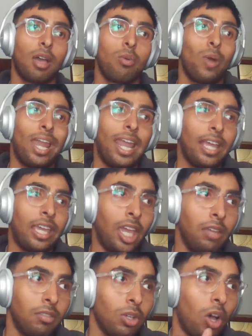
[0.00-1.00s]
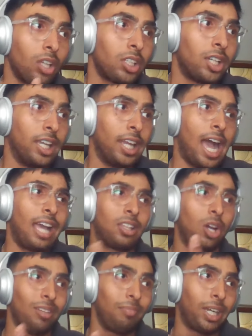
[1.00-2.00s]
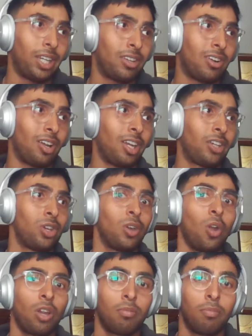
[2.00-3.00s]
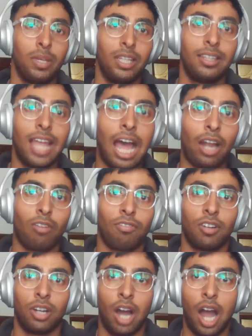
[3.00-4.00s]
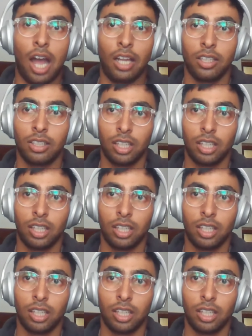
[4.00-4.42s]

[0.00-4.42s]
when I came to Australia, I thought mechatronics should not be that of a hard